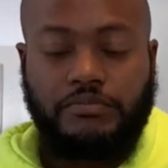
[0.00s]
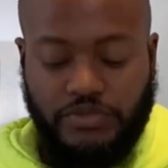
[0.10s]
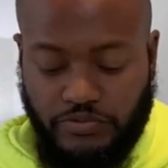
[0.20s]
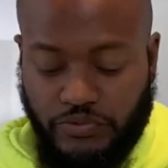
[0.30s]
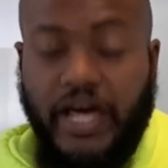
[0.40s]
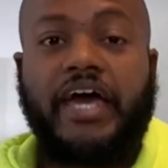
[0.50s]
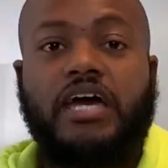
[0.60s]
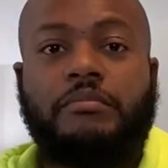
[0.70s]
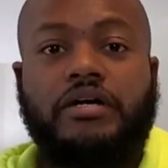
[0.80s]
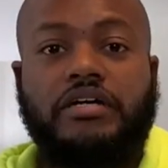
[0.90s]
When I add
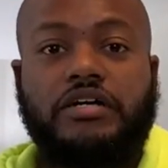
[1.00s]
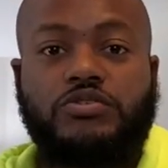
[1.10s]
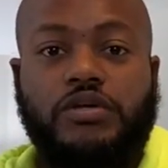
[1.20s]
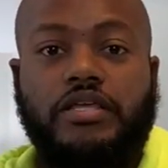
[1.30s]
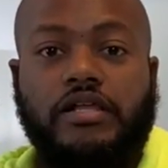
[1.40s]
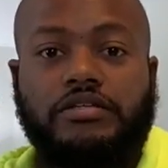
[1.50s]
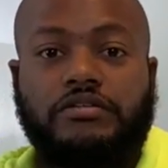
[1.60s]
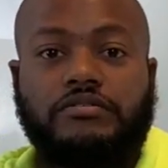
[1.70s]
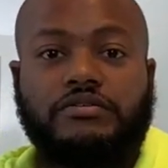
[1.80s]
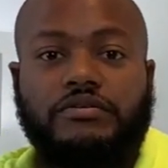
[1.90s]
my $20
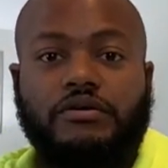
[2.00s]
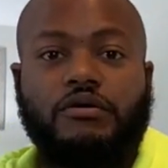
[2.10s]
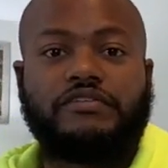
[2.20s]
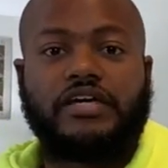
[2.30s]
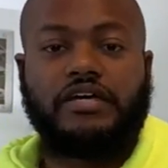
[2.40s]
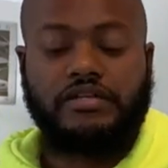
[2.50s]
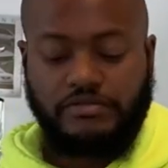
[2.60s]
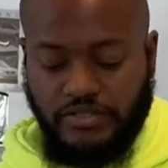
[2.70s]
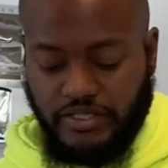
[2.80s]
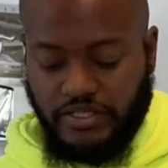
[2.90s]
overhead,
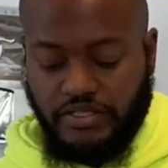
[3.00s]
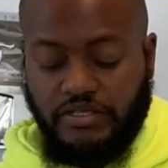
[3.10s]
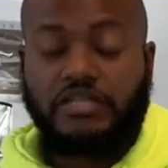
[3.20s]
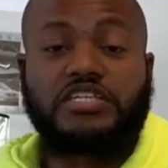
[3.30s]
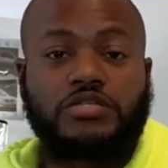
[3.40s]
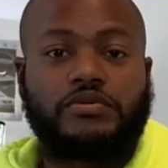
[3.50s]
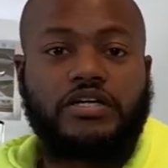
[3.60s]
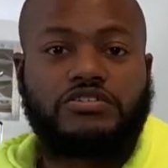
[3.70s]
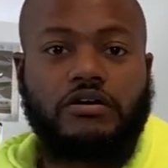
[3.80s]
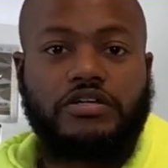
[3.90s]
because that's what I
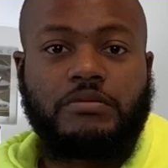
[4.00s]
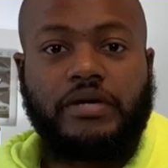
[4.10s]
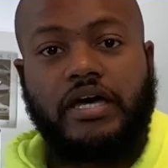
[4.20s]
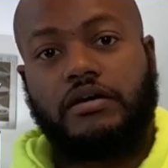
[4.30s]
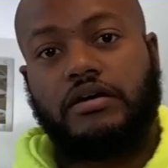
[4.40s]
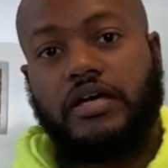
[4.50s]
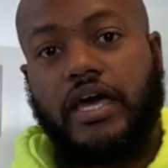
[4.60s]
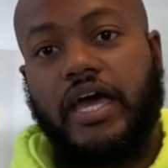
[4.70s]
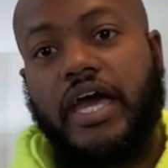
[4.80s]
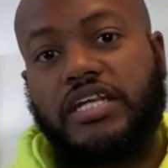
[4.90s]
charge, I'm gonna
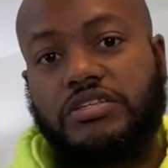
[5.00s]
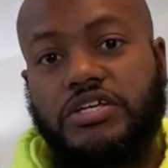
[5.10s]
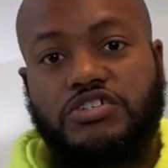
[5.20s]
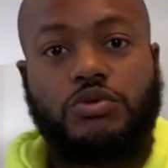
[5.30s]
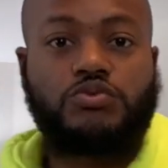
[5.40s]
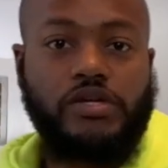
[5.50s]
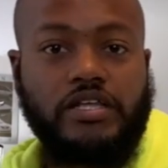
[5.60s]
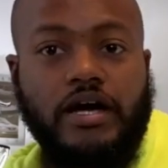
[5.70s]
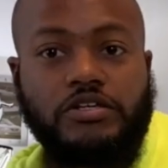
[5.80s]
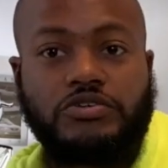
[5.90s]
add additional
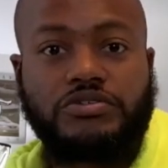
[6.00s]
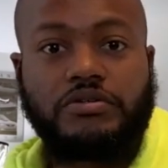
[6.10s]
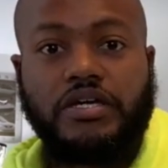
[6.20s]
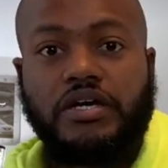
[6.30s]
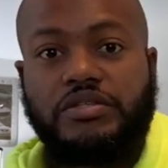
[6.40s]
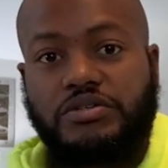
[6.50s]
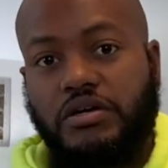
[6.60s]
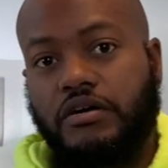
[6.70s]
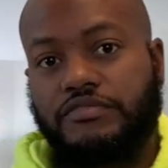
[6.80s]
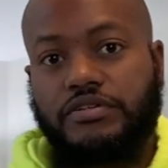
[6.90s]
$20 to
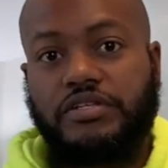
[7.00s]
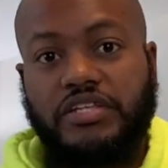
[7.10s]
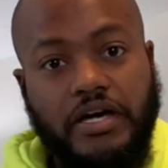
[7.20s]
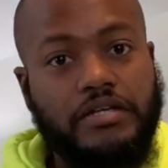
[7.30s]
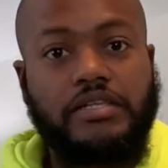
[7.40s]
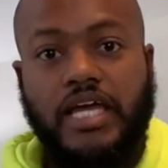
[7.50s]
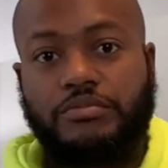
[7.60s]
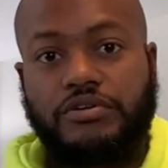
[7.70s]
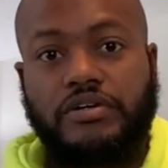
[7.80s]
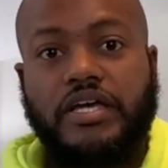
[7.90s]
cover the other
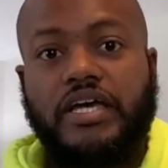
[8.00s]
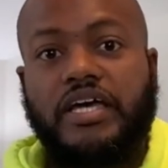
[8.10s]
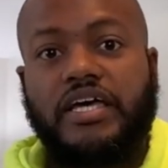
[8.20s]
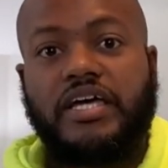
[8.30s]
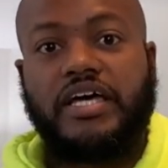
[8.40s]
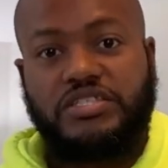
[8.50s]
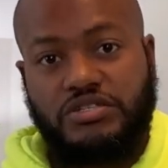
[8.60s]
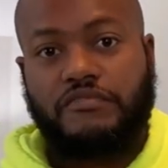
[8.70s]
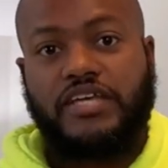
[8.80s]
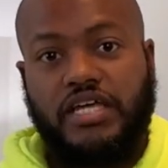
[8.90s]
labor and stuff
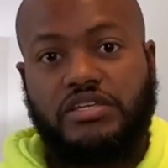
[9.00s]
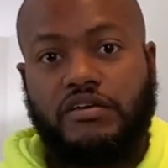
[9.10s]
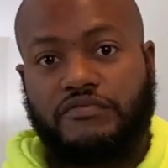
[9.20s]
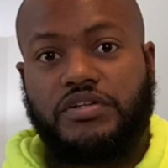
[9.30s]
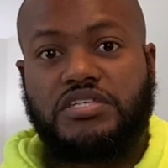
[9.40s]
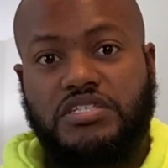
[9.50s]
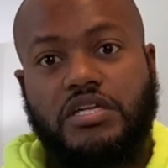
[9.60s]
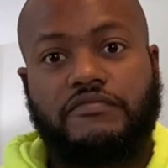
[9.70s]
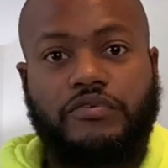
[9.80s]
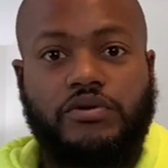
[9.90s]
that I did for the seed and
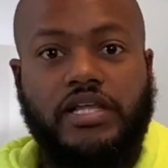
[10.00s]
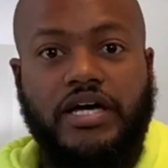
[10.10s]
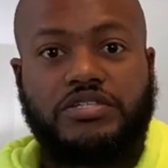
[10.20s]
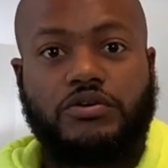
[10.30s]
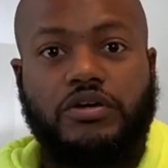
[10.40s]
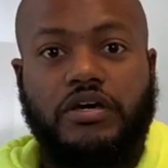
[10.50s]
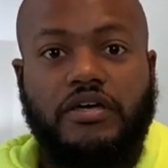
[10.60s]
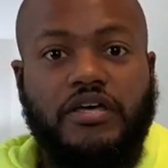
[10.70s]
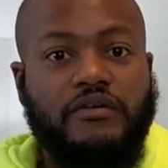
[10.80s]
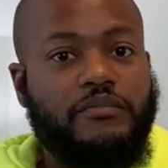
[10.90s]
fertilizer.
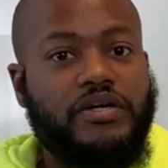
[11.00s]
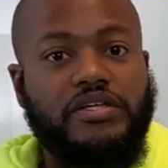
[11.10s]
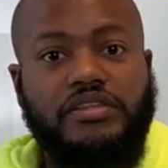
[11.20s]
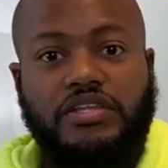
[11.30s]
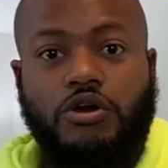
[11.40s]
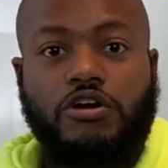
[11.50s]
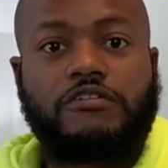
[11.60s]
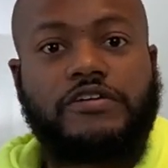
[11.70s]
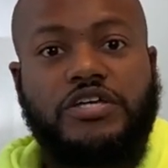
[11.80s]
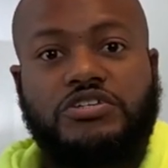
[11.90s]
The
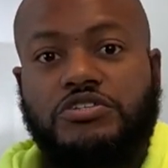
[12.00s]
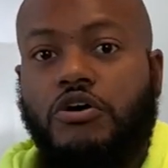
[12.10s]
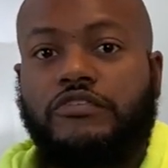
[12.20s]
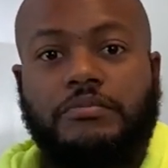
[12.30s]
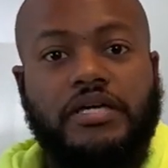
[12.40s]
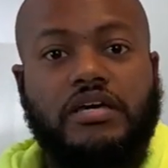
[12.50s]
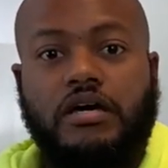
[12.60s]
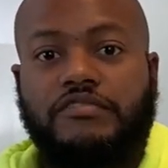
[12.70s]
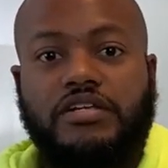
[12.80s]
aeration has already been covered.